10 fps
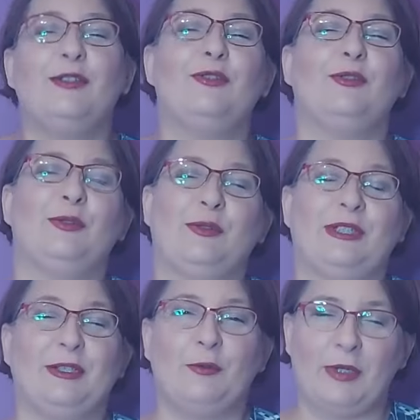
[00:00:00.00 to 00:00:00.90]
to do
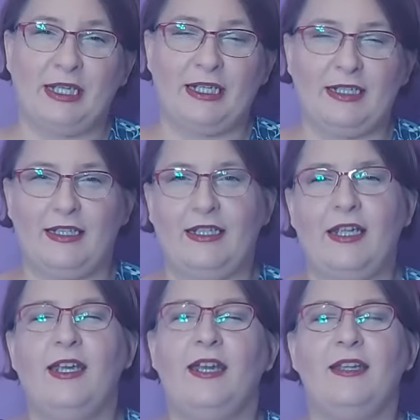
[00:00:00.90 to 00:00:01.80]
it quickly,
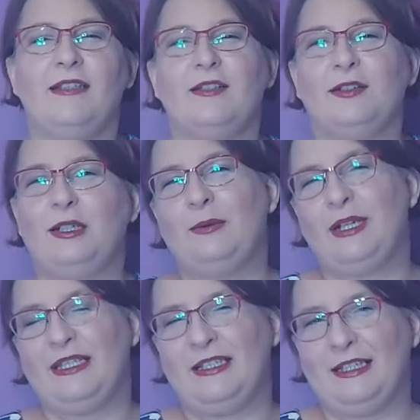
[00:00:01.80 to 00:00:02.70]
it's gonna
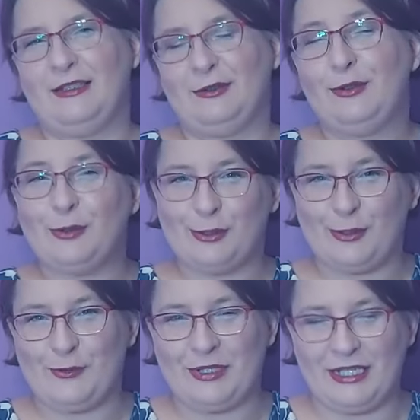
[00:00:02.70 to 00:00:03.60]
wait another 2 or
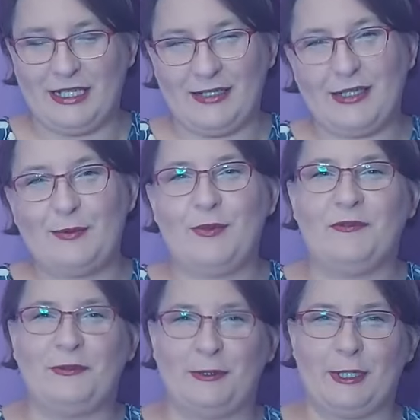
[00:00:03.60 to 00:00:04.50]
3 years
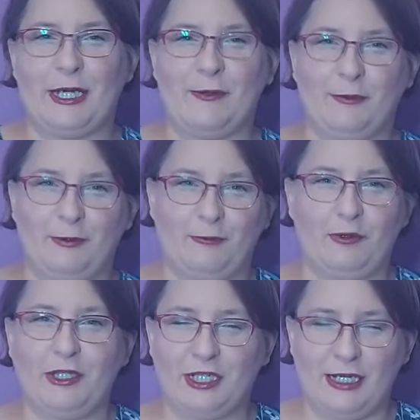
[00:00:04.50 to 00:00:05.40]
before I will
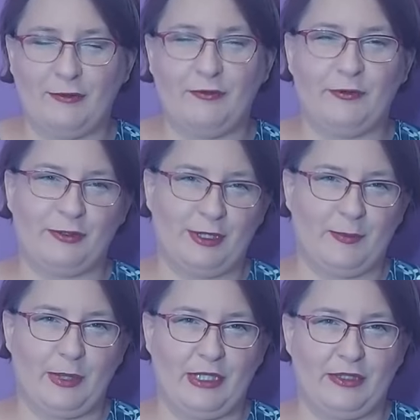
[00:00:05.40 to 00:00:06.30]
reach out for this
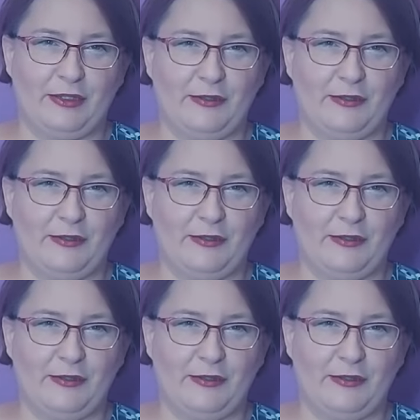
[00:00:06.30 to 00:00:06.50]
pattern.